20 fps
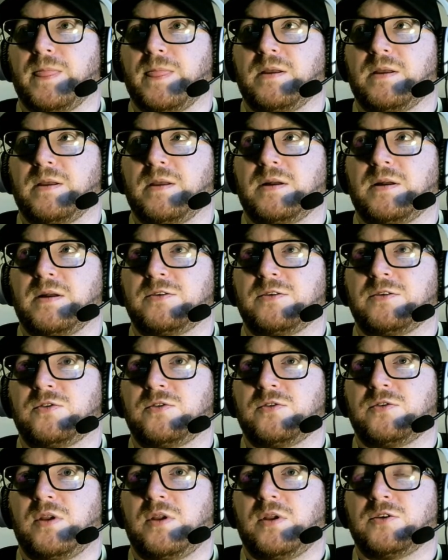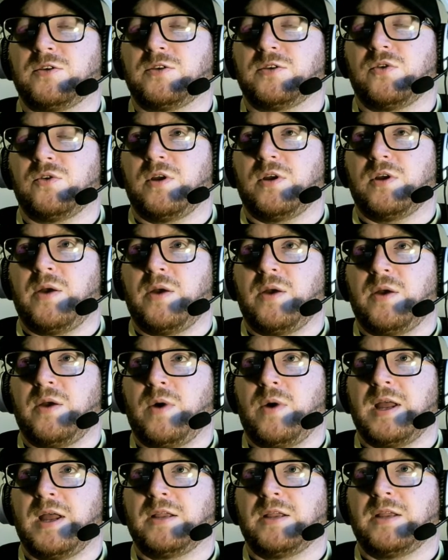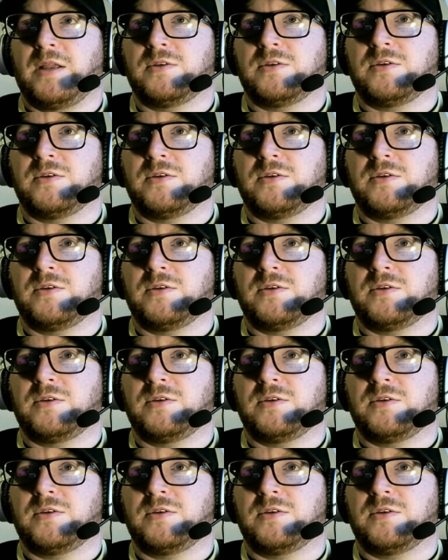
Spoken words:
I just don't get why it does this.